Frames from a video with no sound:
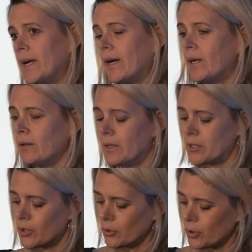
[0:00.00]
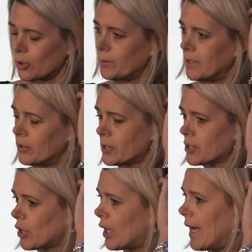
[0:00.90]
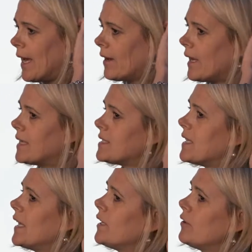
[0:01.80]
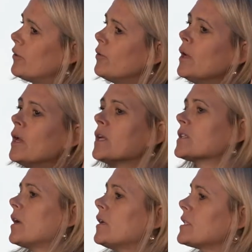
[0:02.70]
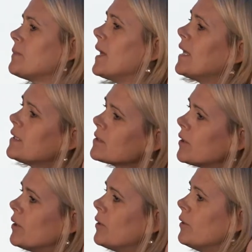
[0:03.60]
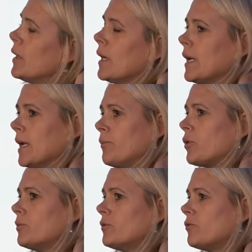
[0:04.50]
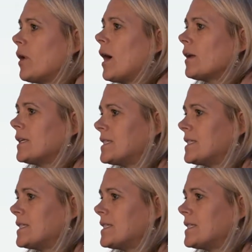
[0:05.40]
people in public health, or people in the school are trying to